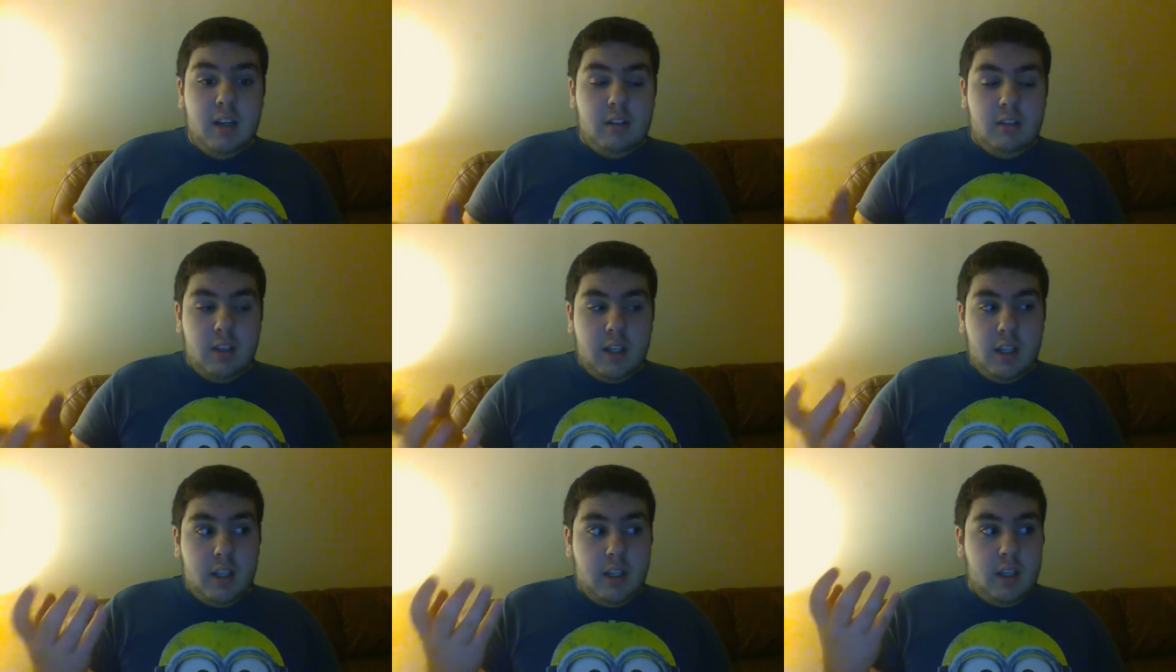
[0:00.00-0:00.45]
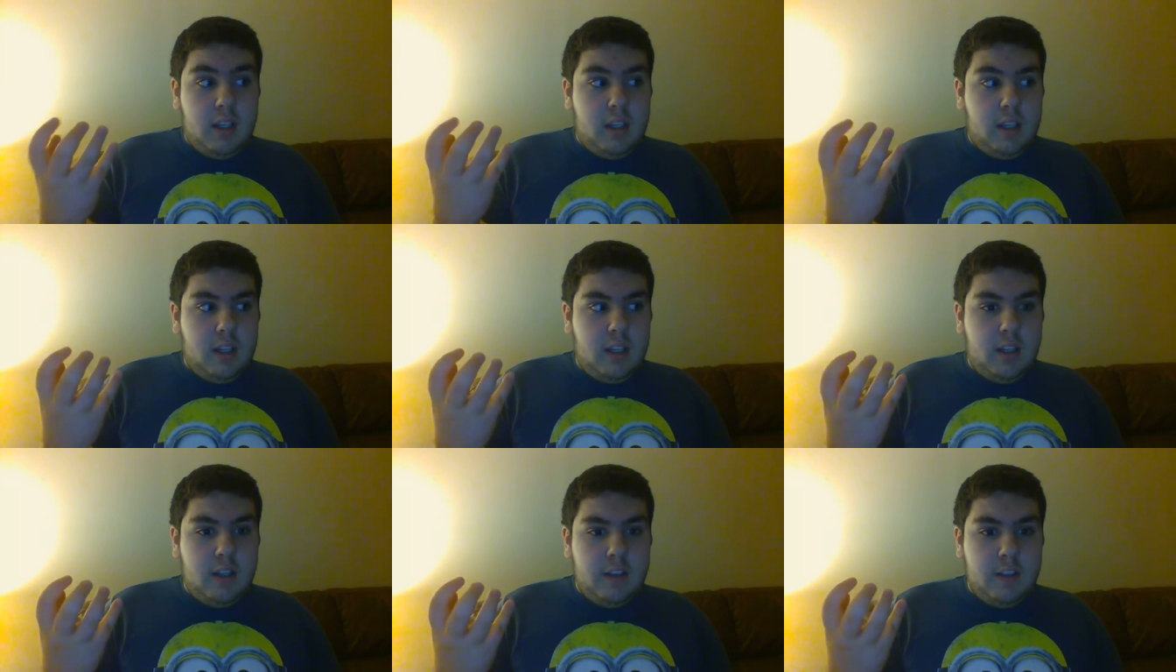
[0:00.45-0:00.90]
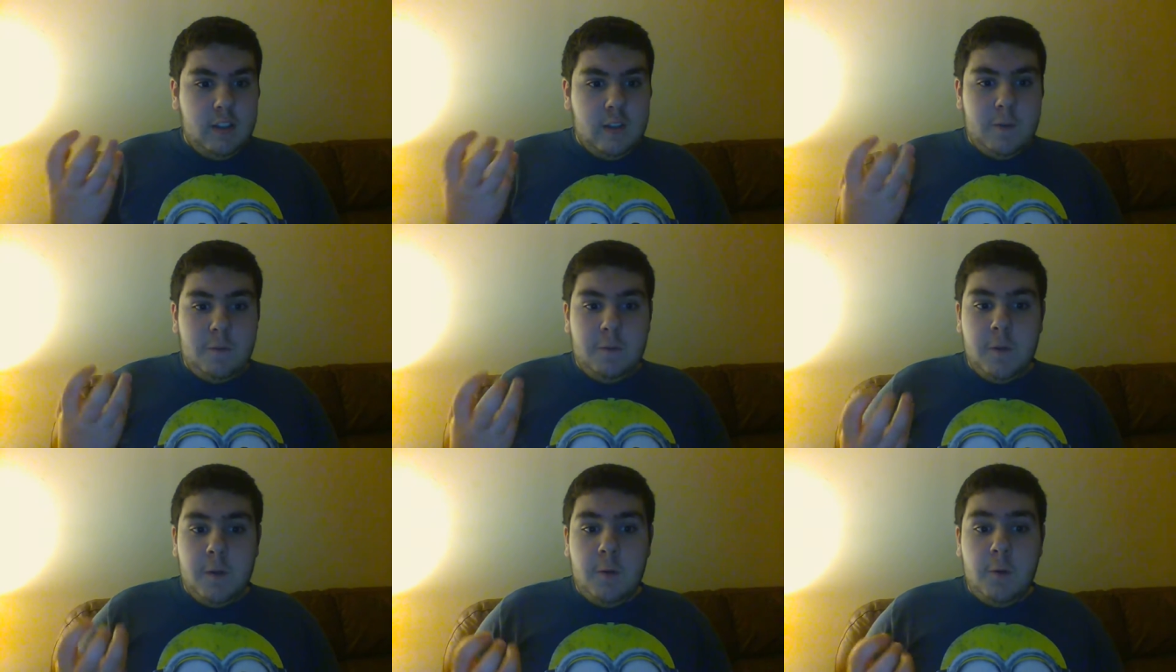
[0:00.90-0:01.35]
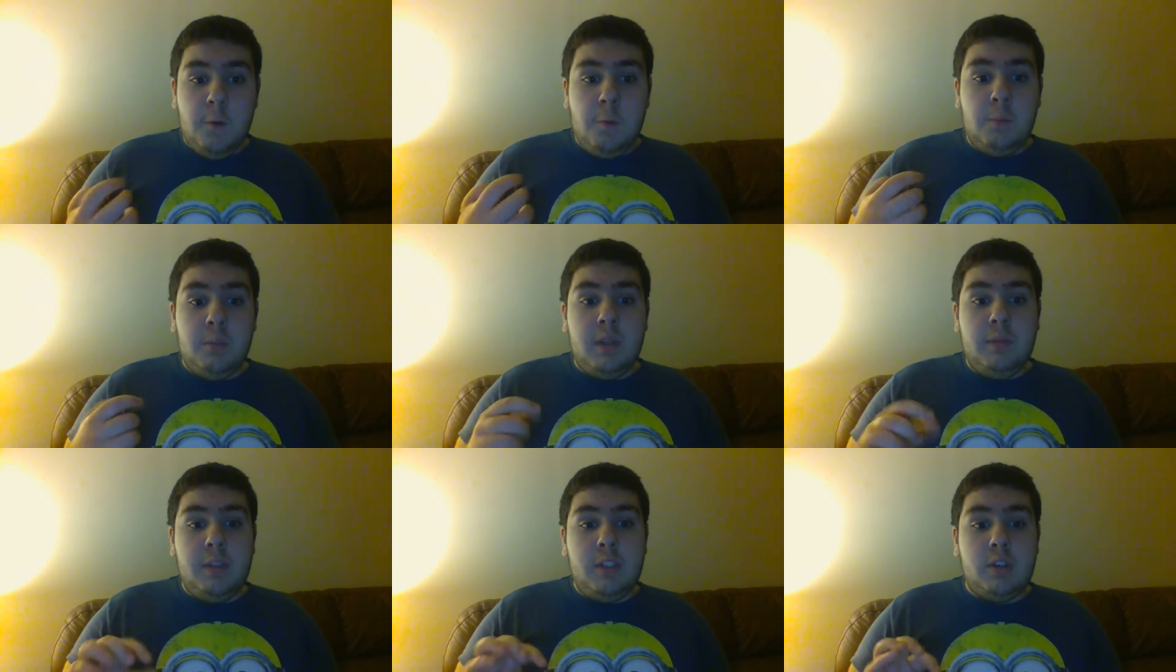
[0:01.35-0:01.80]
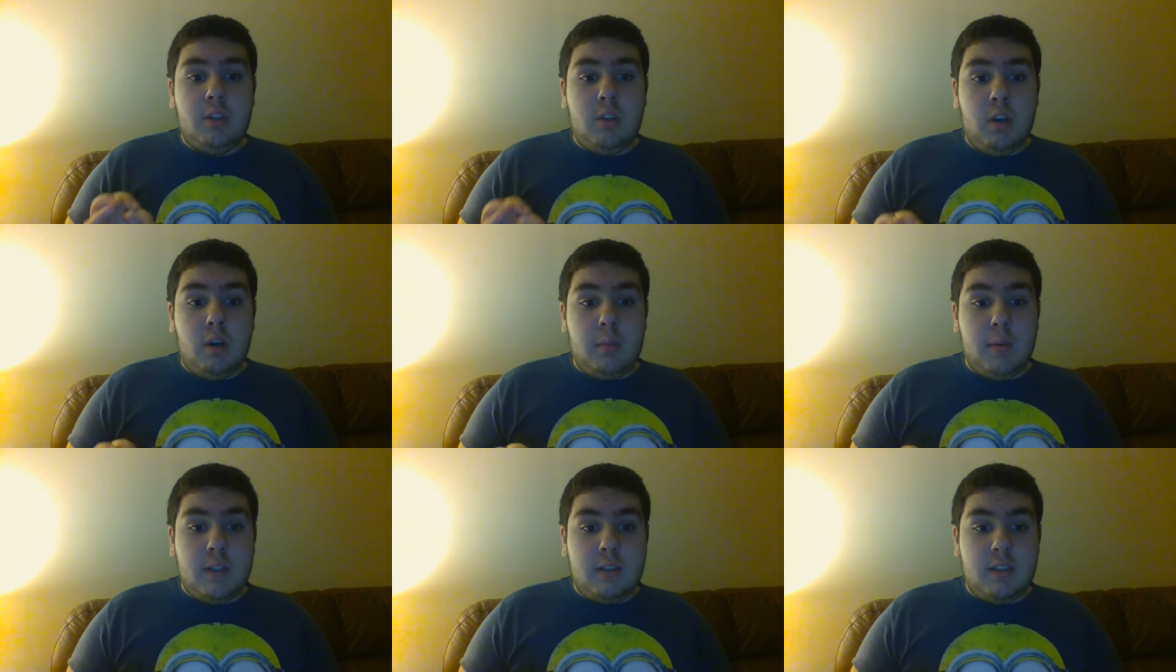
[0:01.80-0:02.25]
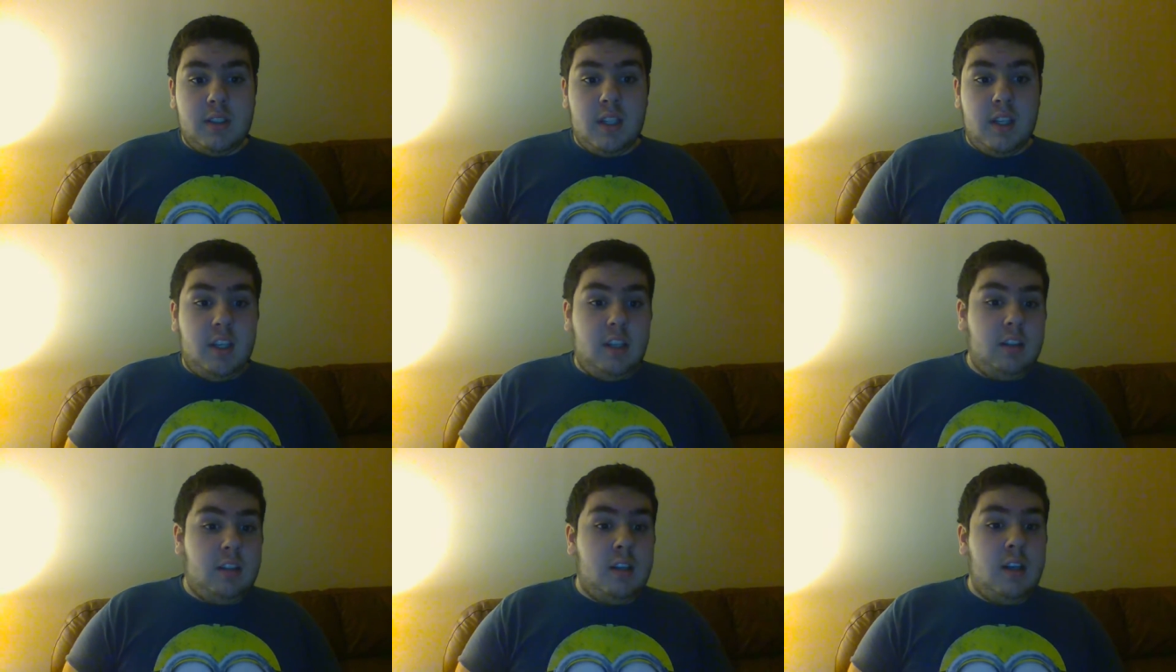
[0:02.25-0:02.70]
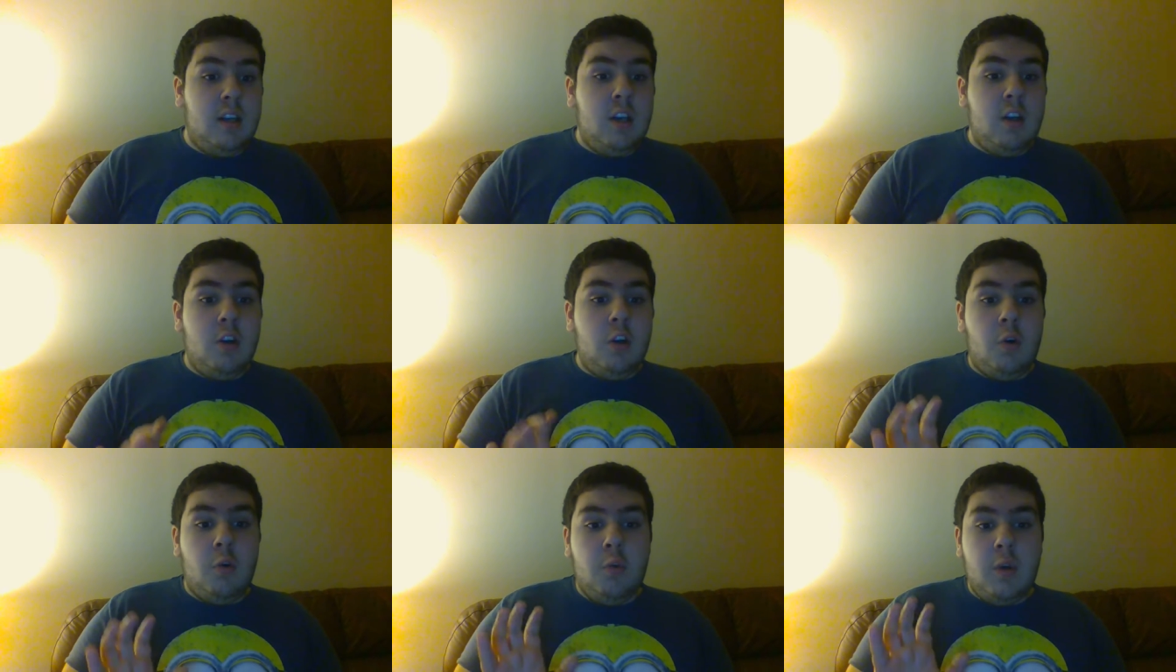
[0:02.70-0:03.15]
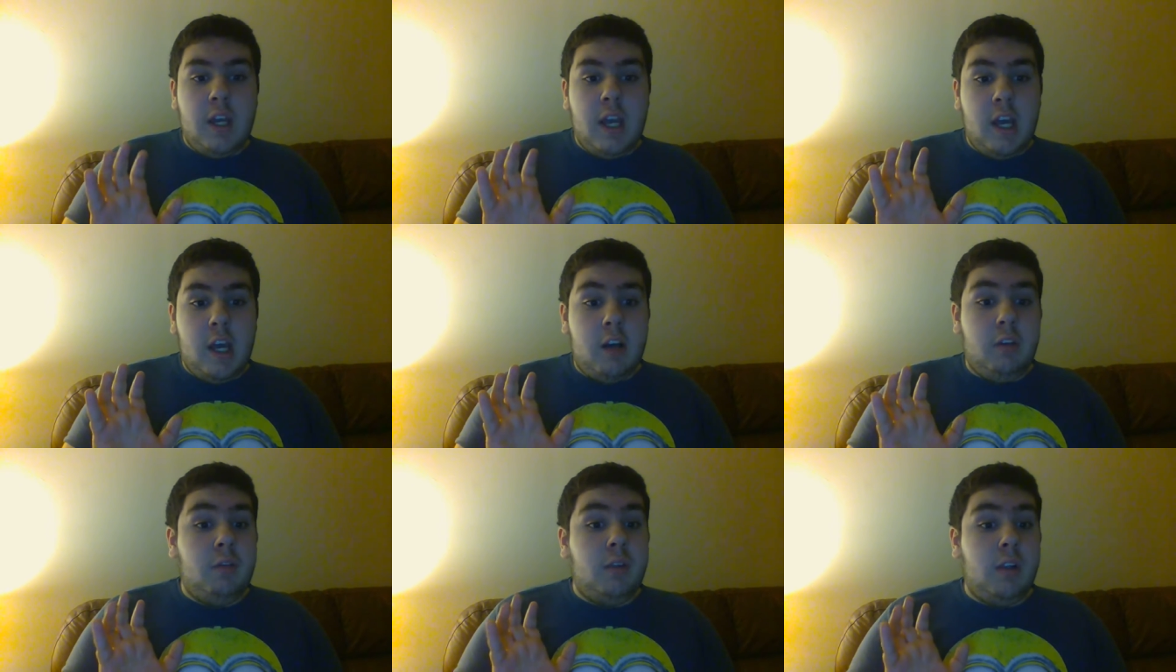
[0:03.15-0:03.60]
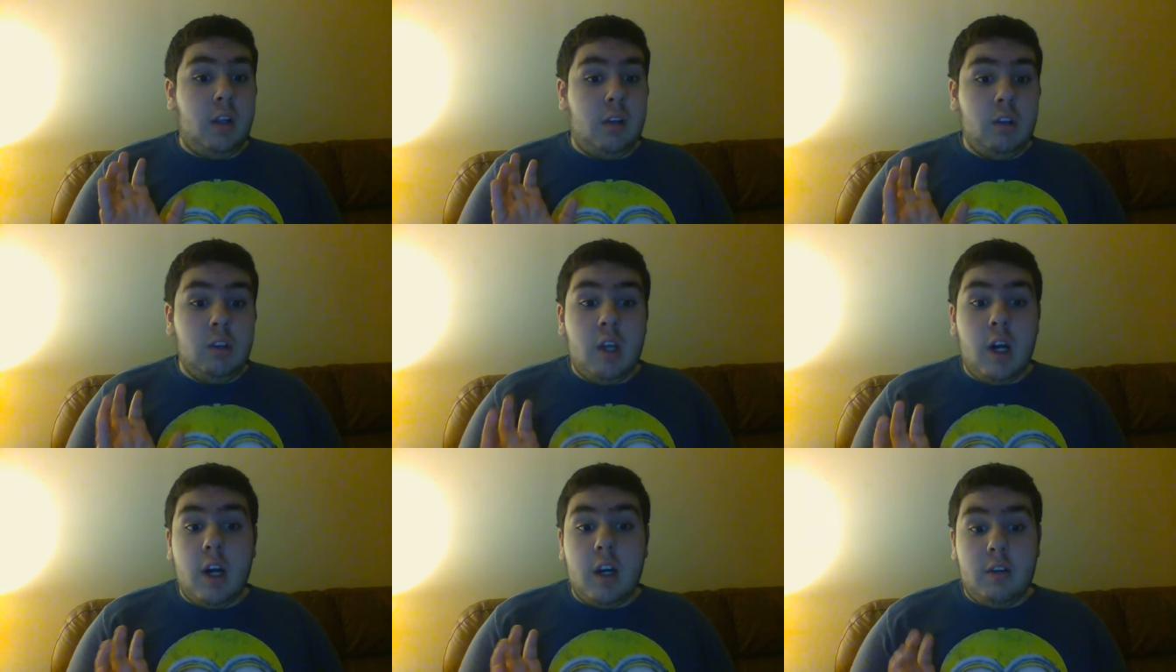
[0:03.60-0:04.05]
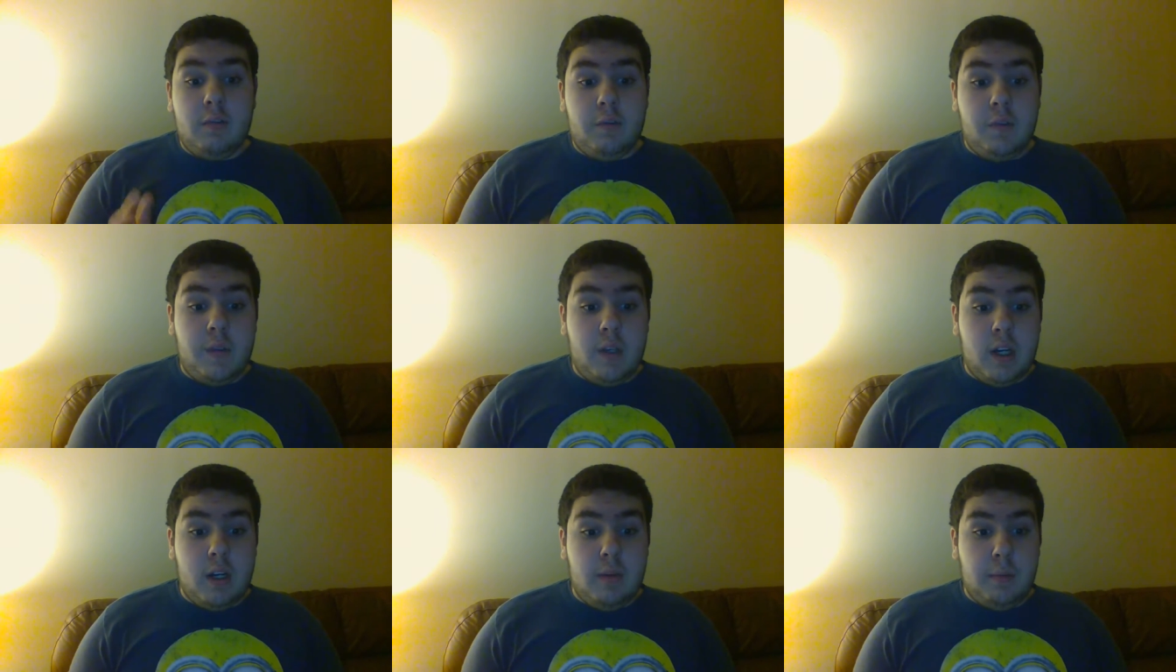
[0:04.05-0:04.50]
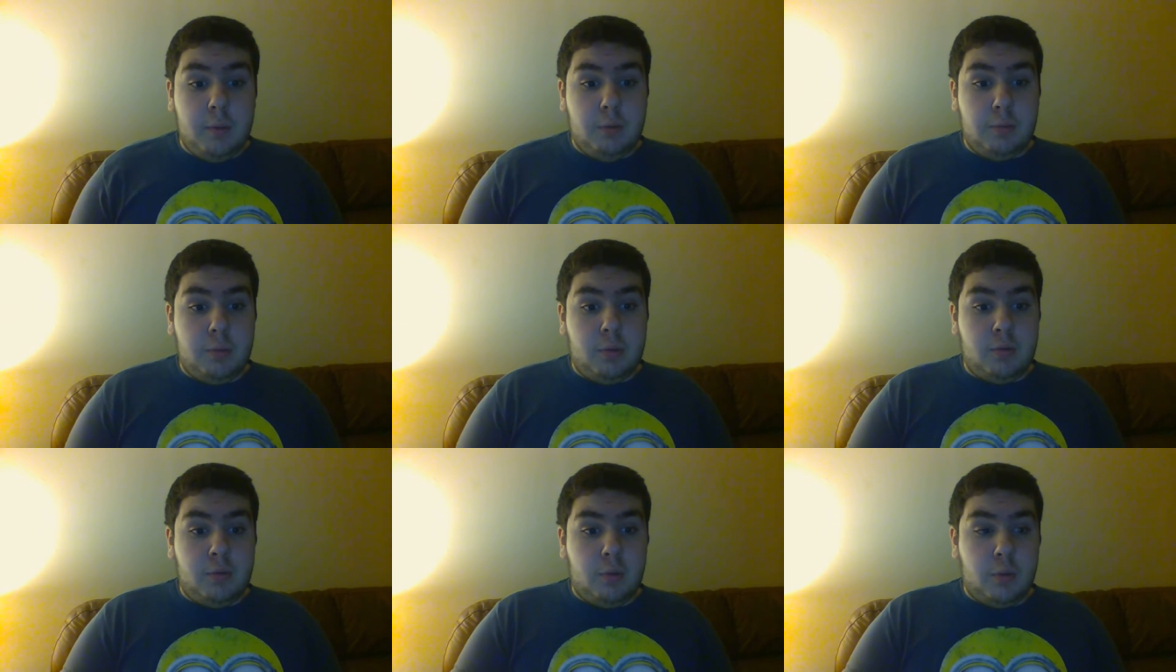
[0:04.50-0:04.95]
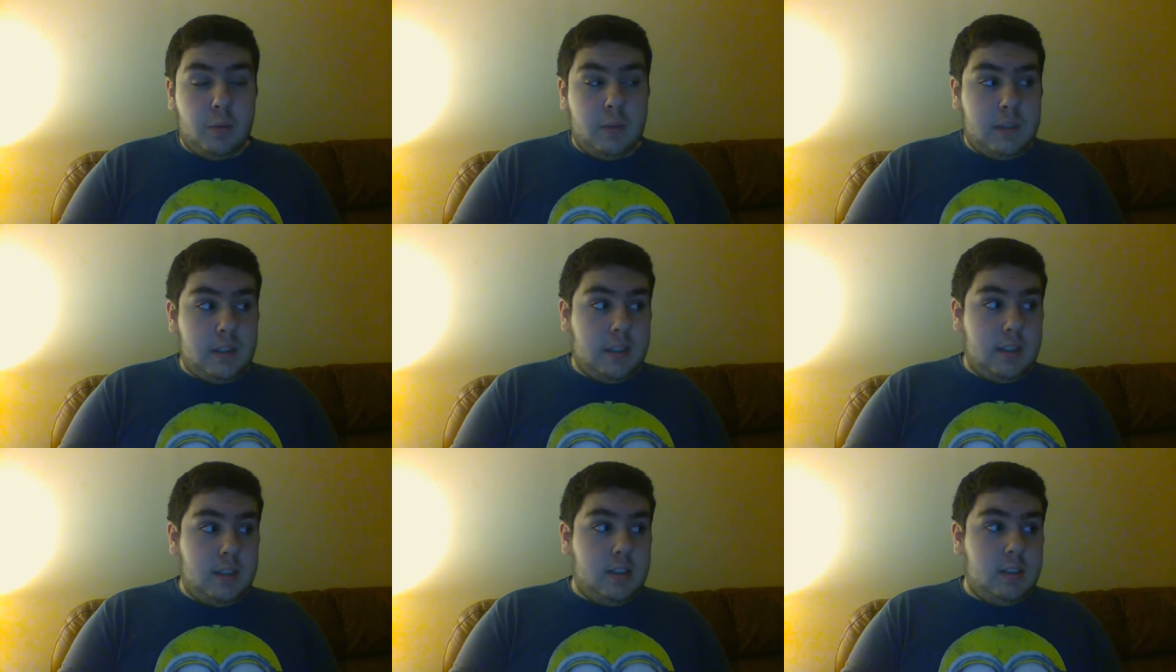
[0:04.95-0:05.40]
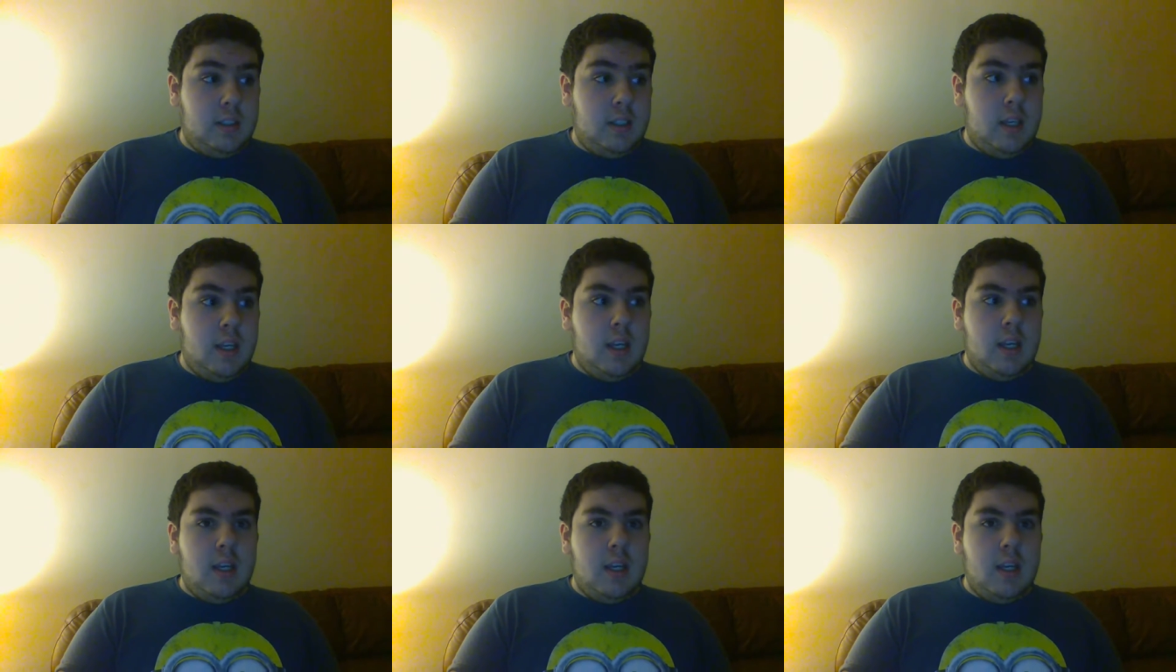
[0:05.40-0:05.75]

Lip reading: Like this film, let me start by saying we have a lot of phenomenal performances.